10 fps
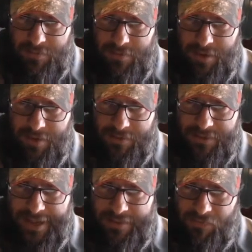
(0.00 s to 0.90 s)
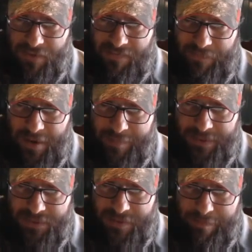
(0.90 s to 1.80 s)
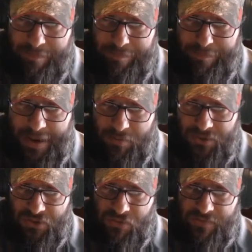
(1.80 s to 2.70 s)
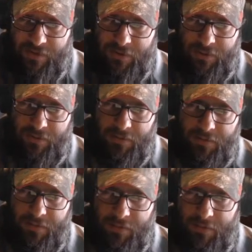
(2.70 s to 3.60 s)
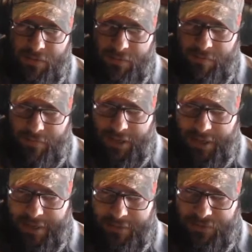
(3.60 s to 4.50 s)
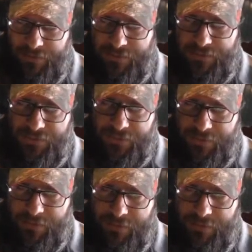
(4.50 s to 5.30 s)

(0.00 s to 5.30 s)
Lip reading: No, it's not the rough bump. It's the bounce over. Max.